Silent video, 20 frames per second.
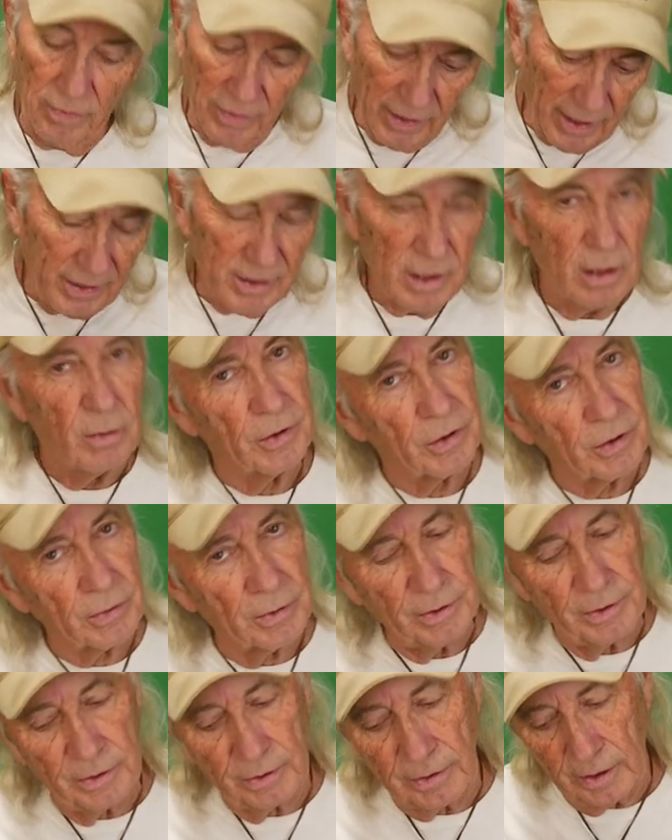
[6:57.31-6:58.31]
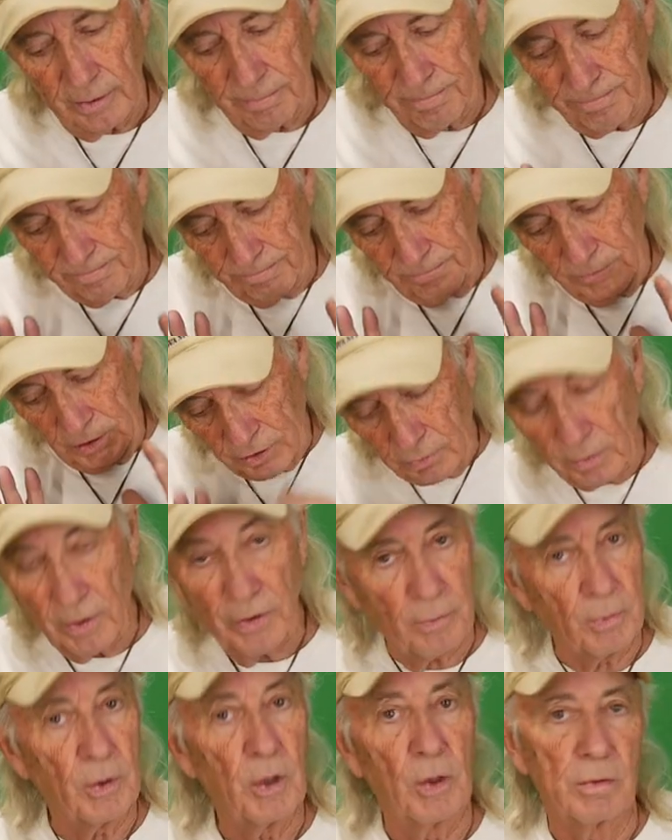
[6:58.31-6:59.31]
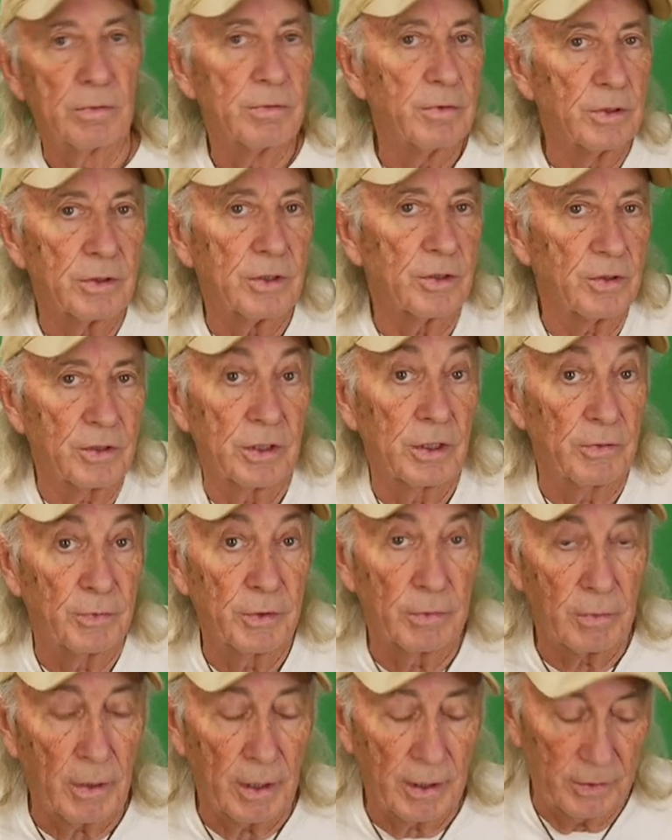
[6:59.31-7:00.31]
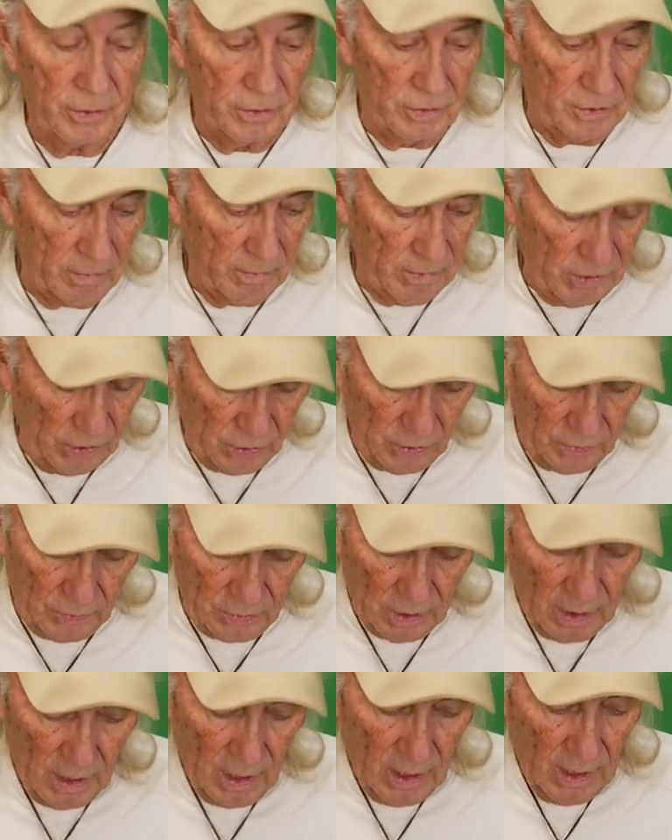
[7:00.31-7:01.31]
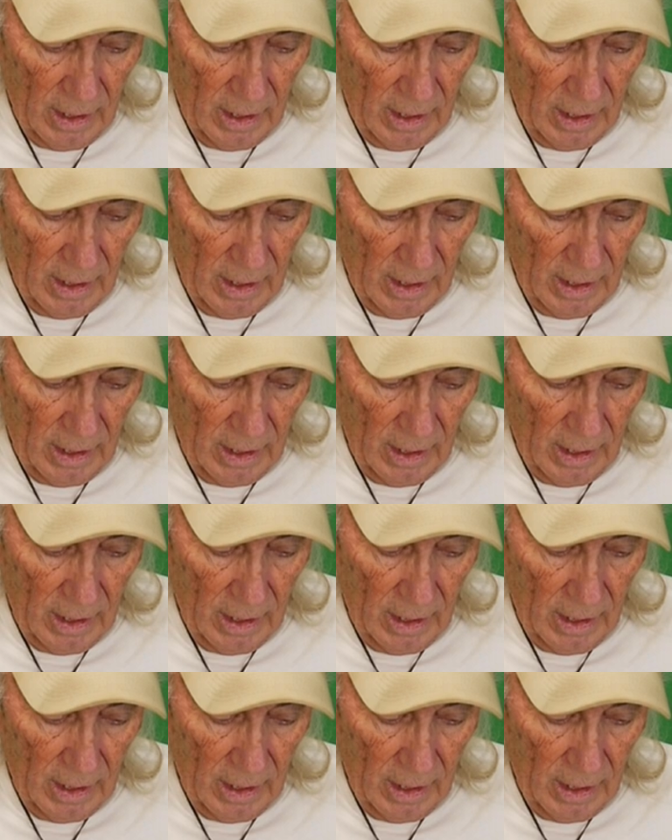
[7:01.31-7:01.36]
The idea was really to, let's run the rune and just see if we run into some issues.